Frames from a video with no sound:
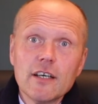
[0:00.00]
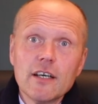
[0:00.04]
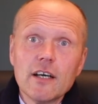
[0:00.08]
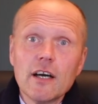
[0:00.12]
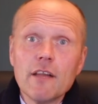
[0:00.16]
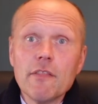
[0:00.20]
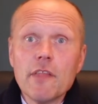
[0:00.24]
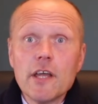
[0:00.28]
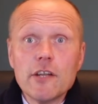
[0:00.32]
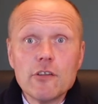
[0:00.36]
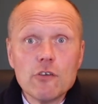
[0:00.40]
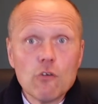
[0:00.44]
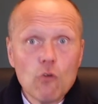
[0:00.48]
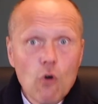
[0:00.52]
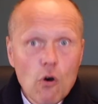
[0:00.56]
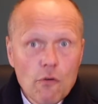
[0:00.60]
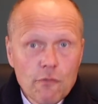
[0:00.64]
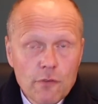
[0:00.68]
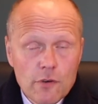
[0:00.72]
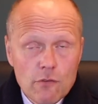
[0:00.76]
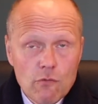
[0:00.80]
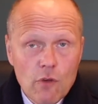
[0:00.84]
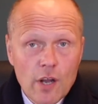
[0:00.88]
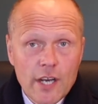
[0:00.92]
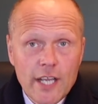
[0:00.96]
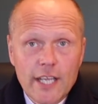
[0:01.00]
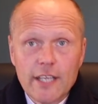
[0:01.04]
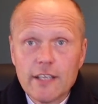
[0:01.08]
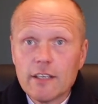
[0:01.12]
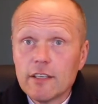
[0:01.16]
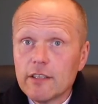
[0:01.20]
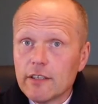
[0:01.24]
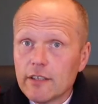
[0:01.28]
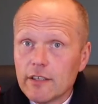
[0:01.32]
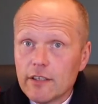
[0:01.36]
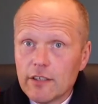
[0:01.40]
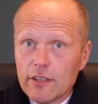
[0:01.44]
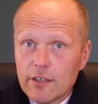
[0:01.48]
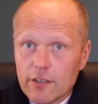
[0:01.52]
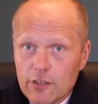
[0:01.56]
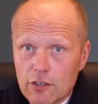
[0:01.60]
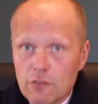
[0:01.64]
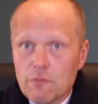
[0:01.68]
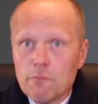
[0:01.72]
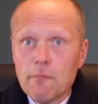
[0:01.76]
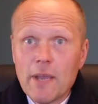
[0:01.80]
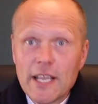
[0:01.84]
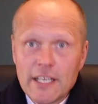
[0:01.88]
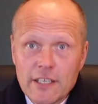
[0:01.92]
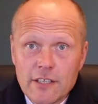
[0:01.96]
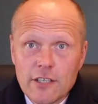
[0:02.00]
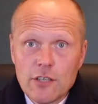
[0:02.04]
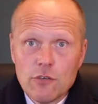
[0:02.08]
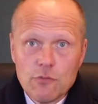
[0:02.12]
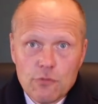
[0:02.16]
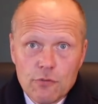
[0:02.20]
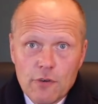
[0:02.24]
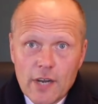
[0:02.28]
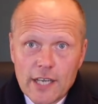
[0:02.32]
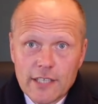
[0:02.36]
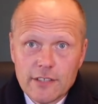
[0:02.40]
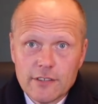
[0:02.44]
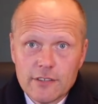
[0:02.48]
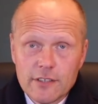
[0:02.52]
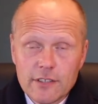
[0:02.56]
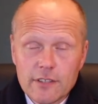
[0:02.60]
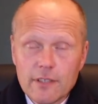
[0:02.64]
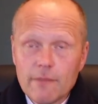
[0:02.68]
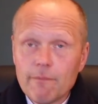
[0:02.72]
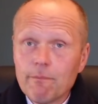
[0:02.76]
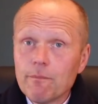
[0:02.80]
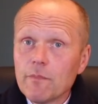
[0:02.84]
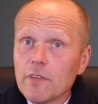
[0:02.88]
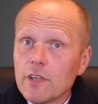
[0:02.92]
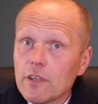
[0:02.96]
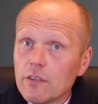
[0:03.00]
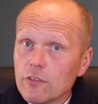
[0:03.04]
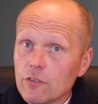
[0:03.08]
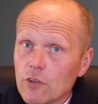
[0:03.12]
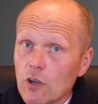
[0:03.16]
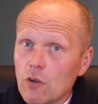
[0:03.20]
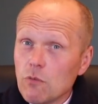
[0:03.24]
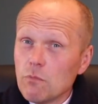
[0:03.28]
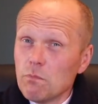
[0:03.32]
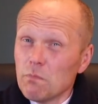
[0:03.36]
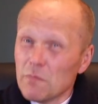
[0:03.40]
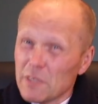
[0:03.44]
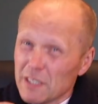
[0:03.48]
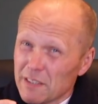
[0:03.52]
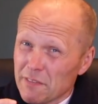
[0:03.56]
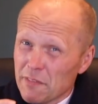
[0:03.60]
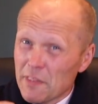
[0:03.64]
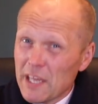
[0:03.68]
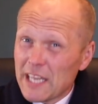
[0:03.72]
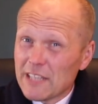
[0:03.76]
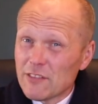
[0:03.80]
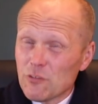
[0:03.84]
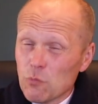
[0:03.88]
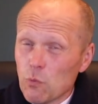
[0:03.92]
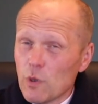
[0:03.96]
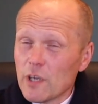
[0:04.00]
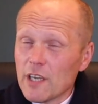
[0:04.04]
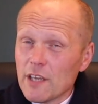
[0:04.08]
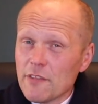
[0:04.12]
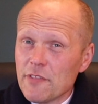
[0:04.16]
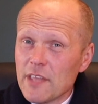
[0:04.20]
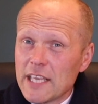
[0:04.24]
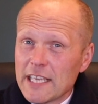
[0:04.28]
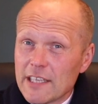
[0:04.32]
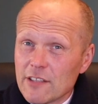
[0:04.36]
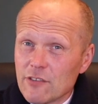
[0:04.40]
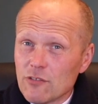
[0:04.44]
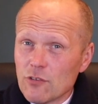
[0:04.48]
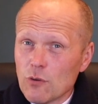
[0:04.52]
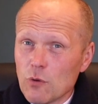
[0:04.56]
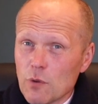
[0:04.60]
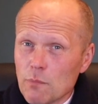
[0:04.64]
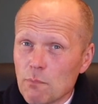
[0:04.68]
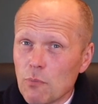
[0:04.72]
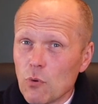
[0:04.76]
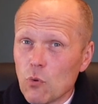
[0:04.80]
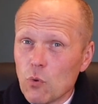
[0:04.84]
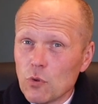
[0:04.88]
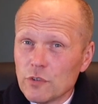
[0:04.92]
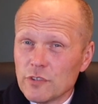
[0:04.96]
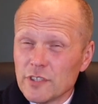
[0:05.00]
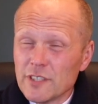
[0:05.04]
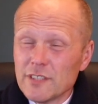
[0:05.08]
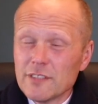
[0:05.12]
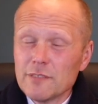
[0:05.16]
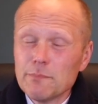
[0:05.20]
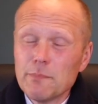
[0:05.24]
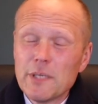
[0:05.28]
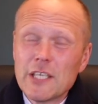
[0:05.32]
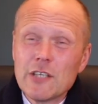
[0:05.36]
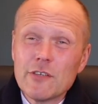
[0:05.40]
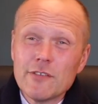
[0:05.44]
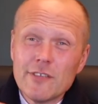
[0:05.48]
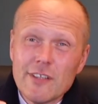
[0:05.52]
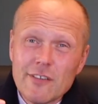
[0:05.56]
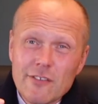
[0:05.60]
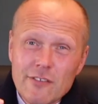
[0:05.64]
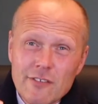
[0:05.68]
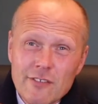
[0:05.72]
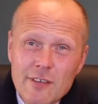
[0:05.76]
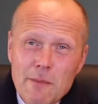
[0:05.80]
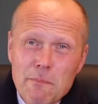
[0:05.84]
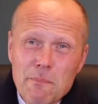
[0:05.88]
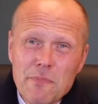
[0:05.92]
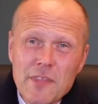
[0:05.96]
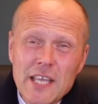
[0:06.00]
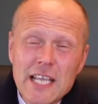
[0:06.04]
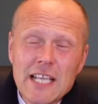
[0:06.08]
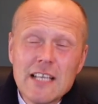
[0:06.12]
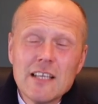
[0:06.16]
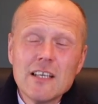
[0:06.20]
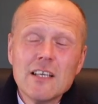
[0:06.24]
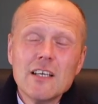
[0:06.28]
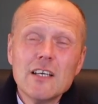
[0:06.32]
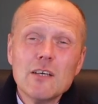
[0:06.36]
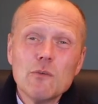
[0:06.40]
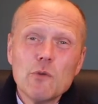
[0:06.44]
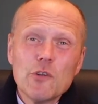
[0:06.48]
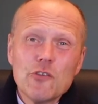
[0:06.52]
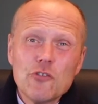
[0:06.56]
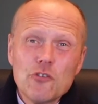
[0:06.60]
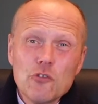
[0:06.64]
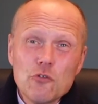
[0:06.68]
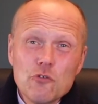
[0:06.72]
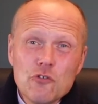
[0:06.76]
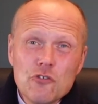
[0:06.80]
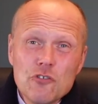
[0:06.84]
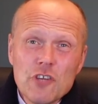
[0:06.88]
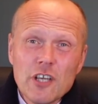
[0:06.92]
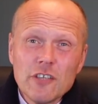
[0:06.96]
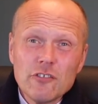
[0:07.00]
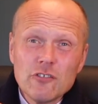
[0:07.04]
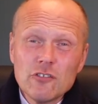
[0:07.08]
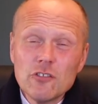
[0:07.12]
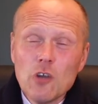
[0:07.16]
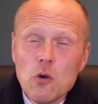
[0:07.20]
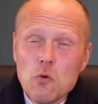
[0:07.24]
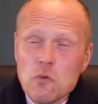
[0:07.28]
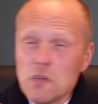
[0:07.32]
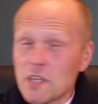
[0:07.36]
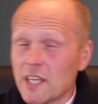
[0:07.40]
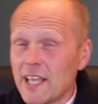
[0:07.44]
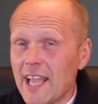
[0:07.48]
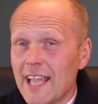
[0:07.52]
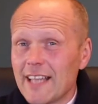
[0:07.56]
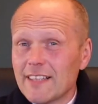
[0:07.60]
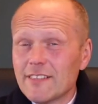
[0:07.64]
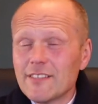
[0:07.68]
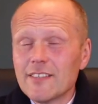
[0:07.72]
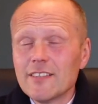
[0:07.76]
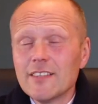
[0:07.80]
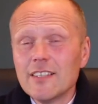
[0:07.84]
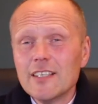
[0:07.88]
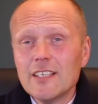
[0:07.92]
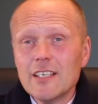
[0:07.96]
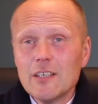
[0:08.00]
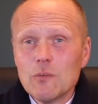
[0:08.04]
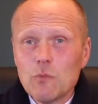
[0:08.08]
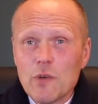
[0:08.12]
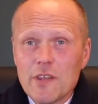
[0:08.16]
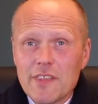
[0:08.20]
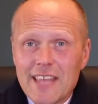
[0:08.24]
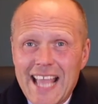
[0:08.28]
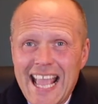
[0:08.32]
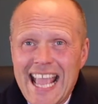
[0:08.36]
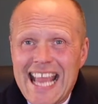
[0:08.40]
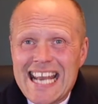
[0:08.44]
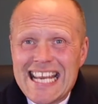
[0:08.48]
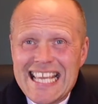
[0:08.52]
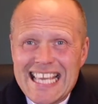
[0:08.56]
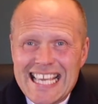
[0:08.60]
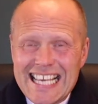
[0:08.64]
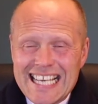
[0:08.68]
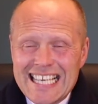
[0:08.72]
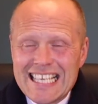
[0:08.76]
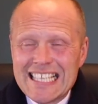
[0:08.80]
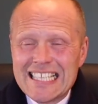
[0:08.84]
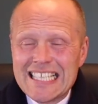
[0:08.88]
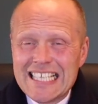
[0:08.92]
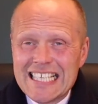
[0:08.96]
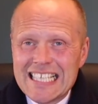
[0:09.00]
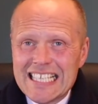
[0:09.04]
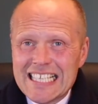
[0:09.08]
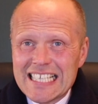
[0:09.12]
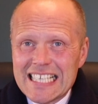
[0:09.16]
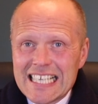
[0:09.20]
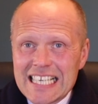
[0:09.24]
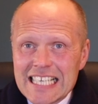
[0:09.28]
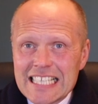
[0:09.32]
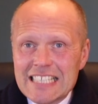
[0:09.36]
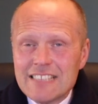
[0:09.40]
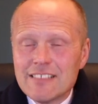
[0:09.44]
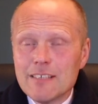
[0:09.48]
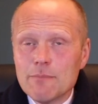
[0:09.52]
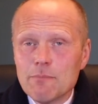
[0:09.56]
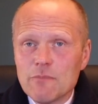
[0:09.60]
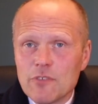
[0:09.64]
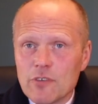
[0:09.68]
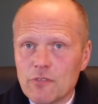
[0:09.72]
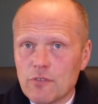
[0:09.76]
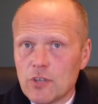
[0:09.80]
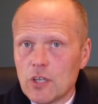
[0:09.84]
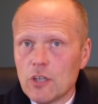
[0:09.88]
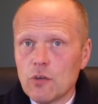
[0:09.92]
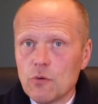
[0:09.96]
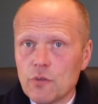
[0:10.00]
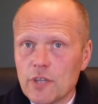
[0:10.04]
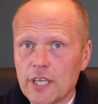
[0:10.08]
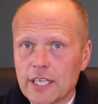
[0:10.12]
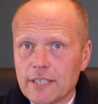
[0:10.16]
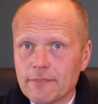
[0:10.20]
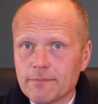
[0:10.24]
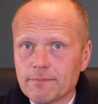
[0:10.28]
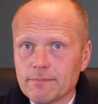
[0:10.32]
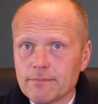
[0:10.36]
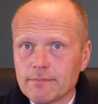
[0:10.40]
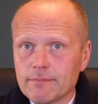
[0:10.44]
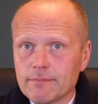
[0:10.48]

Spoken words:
And then you're off and running. You've made a new friend. So that's why I think it's so important, because it's something which you just don't get with any other items of clothing.